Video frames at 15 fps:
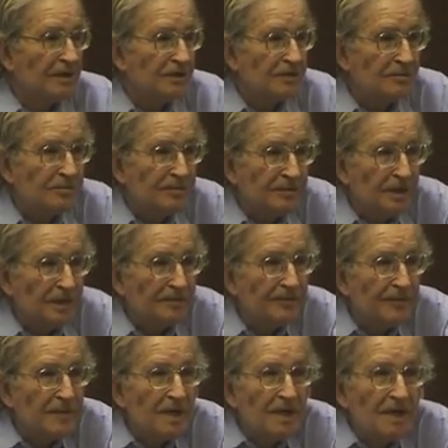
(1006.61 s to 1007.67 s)
support
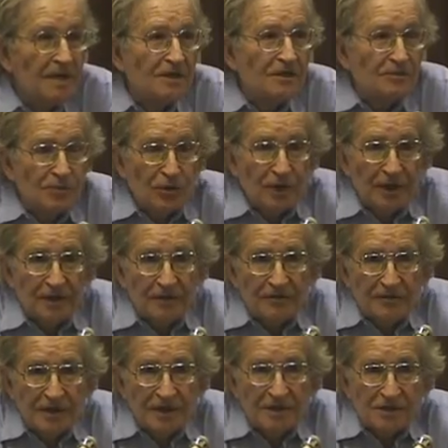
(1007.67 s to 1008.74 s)
of the struggles
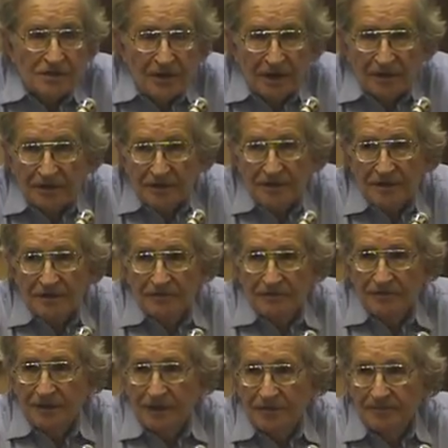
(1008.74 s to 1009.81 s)
of
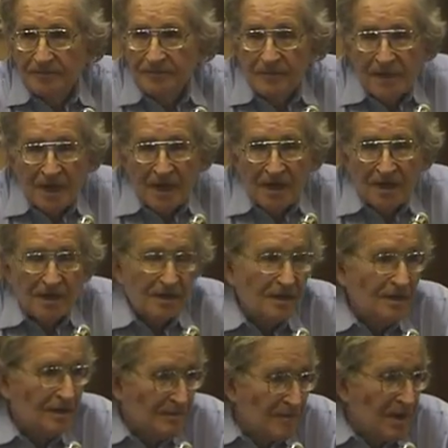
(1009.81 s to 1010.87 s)
American workers
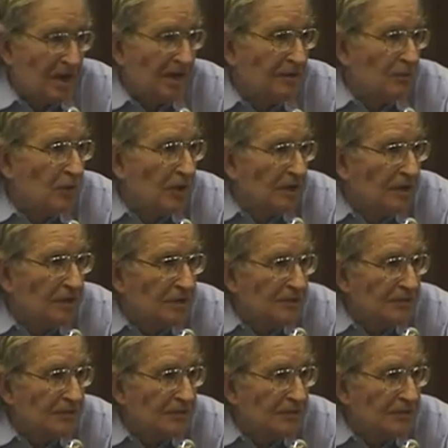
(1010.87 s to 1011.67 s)
for an 8-hour day.